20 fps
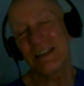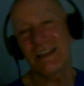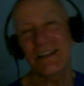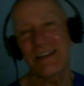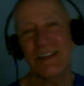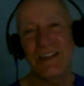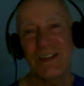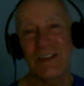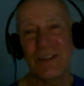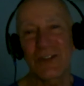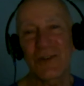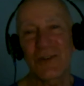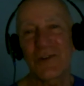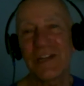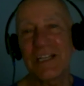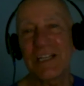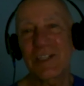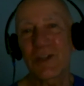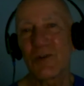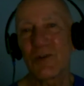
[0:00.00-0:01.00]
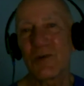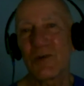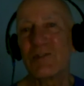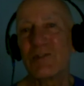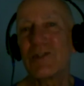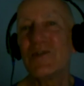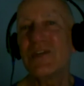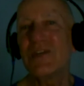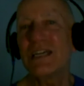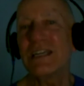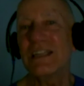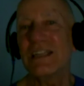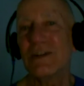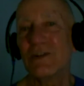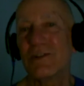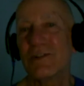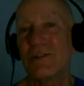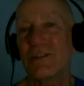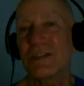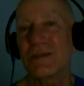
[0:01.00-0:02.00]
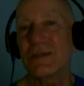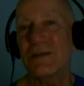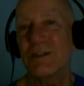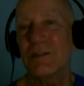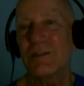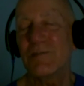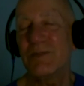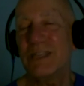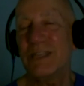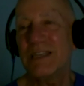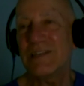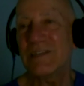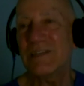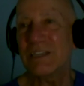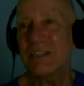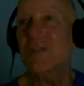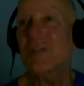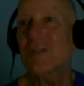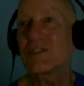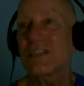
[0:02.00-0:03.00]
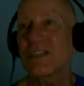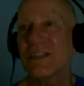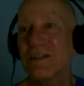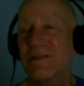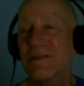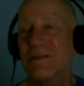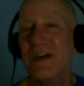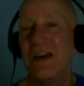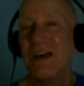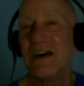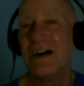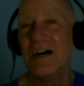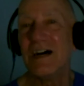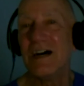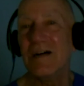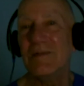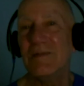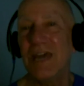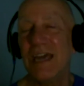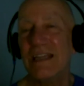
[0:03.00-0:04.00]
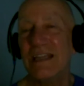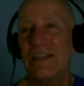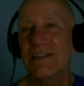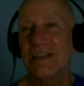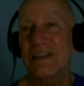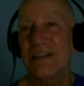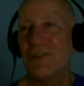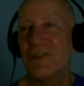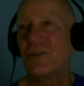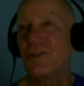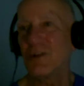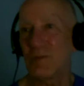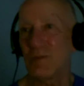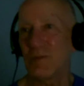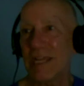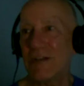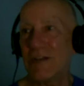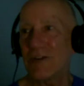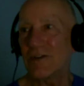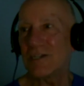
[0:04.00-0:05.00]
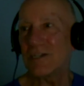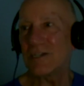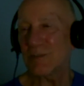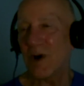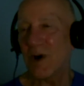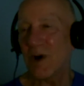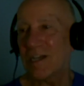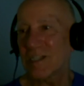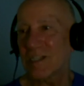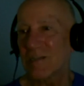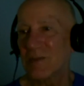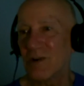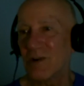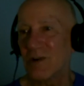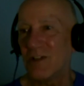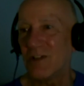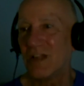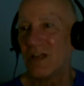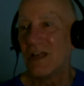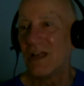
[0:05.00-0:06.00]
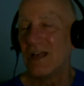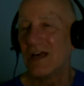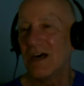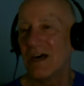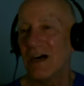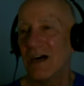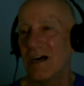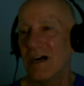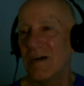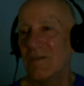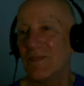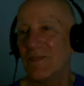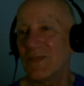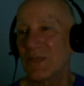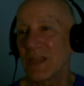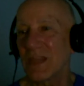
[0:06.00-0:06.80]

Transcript: the, the, short answer, we were doing it in order to, to be as secretive um, and as under the radar as possible um,